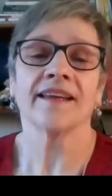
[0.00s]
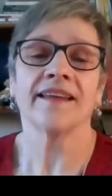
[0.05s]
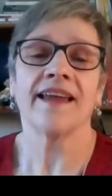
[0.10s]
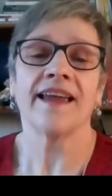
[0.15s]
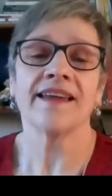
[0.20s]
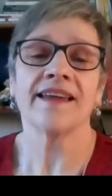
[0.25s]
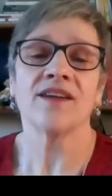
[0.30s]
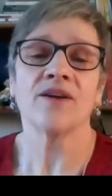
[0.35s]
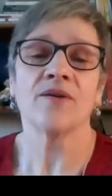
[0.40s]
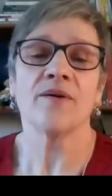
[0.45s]

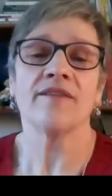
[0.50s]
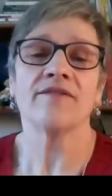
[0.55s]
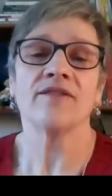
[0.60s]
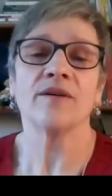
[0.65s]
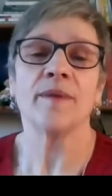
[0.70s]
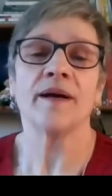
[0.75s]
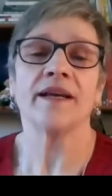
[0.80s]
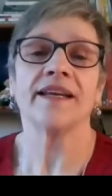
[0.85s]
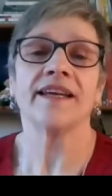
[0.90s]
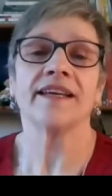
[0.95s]
Thank you,
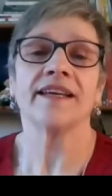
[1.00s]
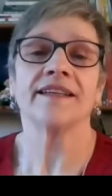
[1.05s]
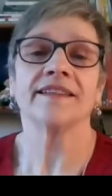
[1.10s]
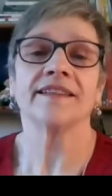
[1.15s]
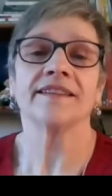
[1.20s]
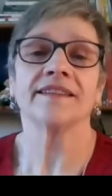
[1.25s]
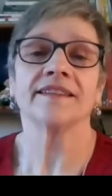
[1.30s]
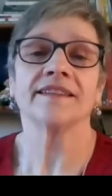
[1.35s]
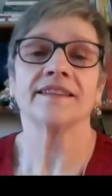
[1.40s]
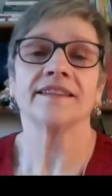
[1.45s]
everybody.
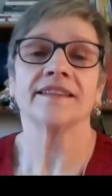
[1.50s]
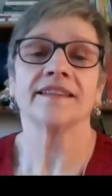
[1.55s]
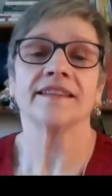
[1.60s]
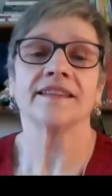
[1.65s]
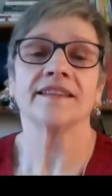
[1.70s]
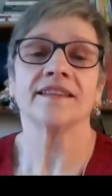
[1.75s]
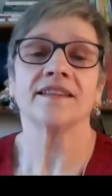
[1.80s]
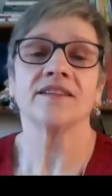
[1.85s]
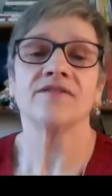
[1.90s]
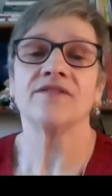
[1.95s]

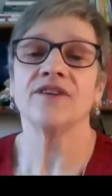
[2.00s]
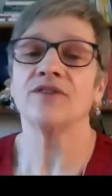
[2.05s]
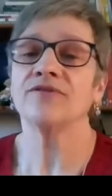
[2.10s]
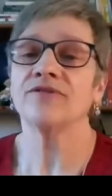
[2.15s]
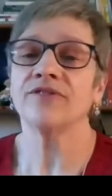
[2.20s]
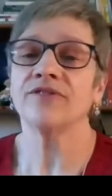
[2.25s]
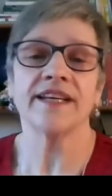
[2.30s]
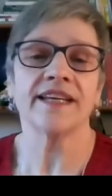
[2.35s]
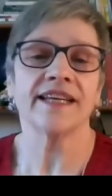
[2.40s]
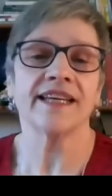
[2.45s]
Feel
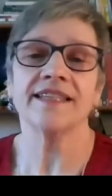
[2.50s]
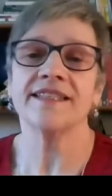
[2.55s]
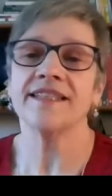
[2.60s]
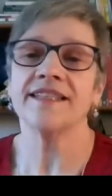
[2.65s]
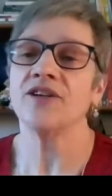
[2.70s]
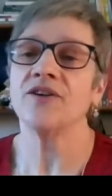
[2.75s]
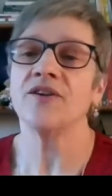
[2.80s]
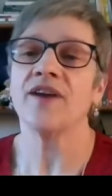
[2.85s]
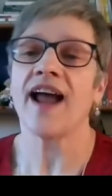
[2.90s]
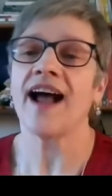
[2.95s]
free to
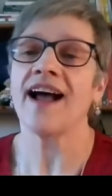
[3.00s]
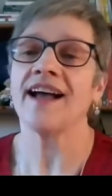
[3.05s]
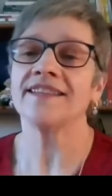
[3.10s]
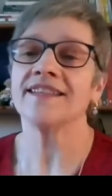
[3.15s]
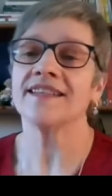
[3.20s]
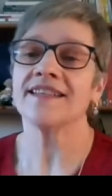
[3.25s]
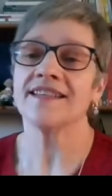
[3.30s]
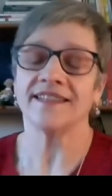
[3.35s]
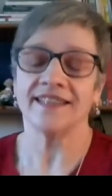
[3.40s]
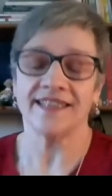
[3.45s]
continue to add
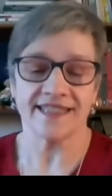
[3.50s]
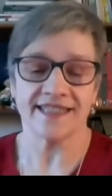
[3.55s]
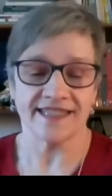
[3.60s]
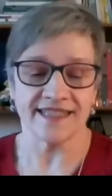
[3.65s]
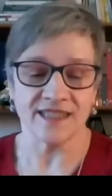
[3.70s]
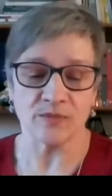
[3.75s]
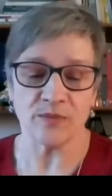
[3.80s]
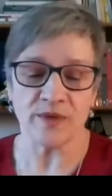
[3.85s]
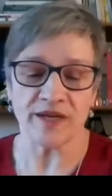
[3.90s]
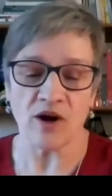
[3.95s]
to the list
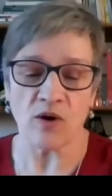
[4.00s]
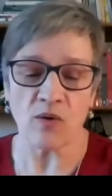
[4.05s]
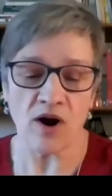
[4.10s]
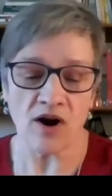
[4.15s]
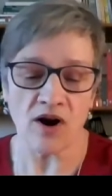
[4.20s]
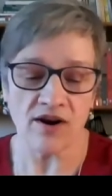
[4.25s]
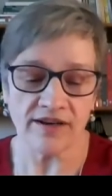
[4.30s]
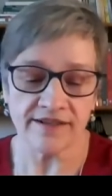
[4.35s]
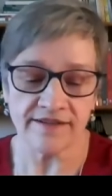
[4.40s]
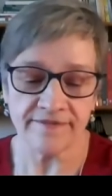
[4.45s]
as we go
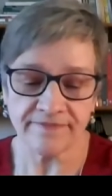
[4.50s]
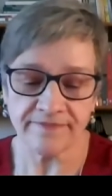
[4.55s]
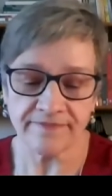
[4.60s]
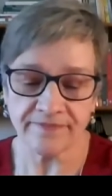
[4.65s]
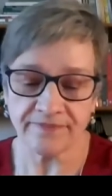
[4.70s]
on.